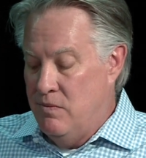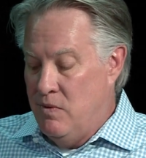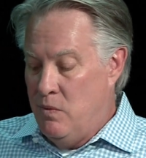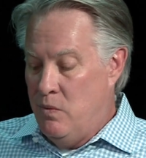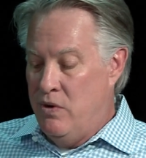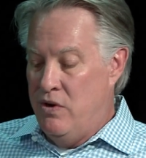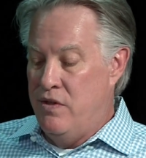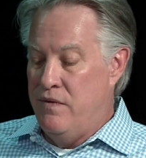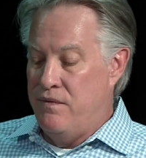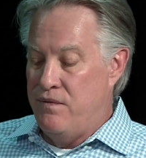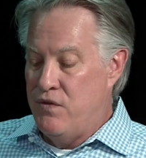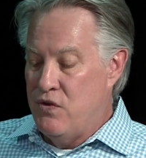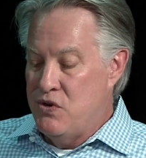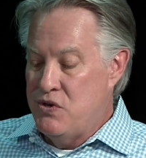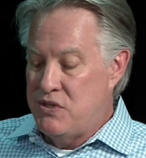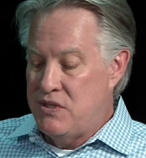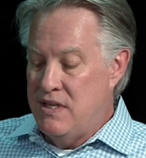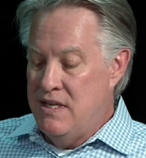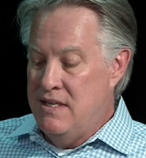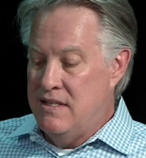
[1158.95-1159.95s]
One of the
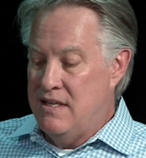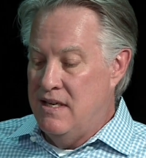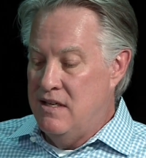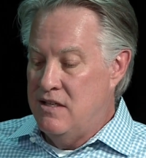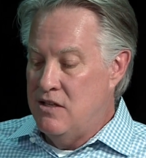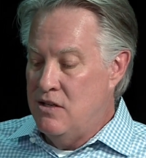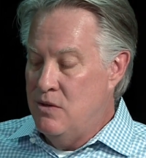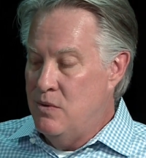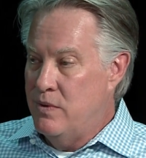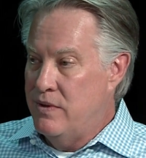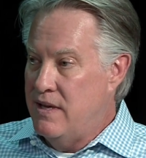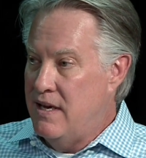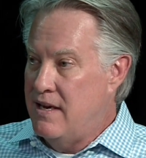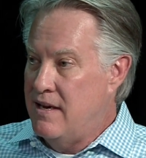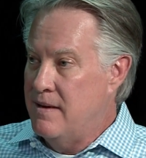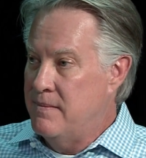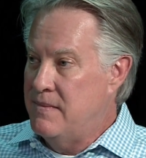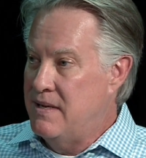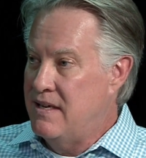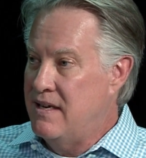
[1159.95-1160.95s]
first things they do when they
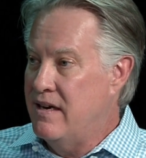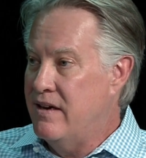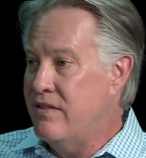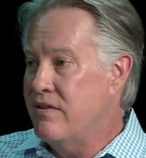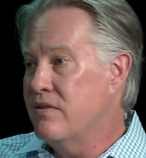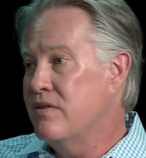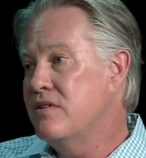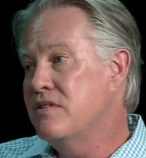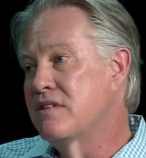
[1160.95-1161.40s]
come together